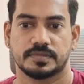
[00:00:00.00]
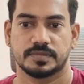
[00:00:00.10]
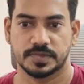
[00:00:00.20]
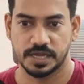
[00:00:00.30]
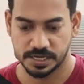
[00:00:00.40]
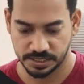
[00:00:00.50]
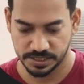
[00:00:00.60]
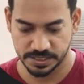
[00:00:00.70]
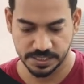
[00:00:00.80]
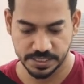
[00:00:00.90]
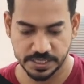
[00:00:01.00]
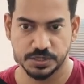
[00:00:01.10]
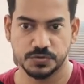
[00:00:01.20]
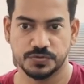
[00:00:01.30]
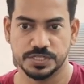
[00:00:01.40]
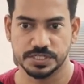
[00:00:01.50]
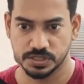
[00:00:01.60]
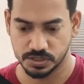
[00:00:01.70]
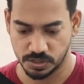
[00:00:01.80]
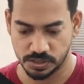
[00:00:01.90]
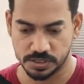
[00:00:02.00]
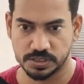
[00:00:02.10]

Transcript: and let's create a new function called